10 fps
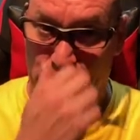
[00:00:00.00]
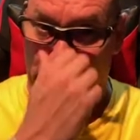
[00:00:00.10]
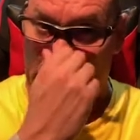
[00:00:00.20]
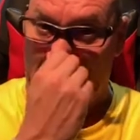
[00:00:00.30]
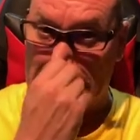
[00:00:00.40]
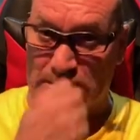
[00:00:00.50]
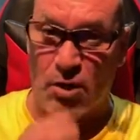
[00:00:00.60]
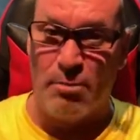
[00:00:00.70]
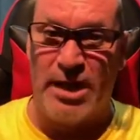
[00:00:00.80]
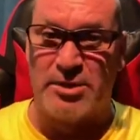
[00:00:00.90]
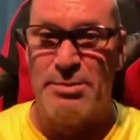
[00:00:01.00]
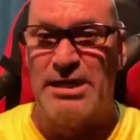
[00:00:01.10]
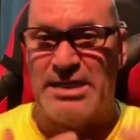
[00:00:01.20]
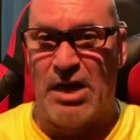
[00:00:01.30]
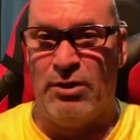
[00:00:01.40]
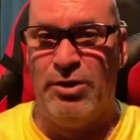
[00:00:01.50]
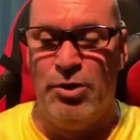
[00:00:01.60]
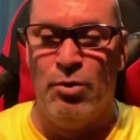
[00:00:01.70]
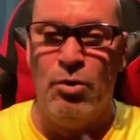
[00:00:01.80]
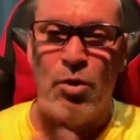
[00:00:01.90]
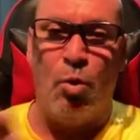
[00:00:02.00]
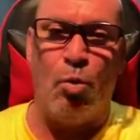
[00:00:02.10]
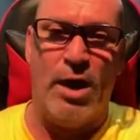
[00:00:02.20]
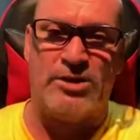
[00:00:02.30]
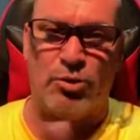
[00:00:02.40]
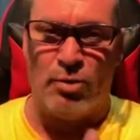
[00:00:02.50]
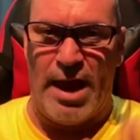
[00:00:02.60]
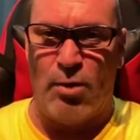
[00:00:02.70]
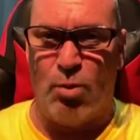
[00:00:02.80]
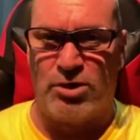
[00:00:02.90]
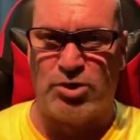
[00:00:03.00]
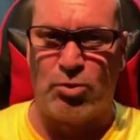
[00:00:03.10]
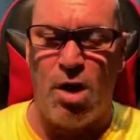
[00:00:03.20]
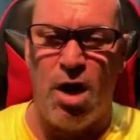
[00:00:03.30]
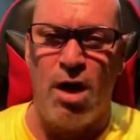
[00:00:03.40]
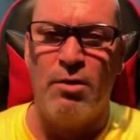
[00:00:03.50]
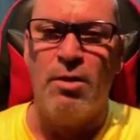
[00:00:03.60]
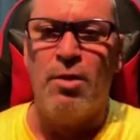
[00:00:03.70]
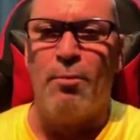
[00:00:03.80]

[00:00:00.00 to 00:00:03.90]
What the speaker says: Not so much me telling you what's right, what's wrong,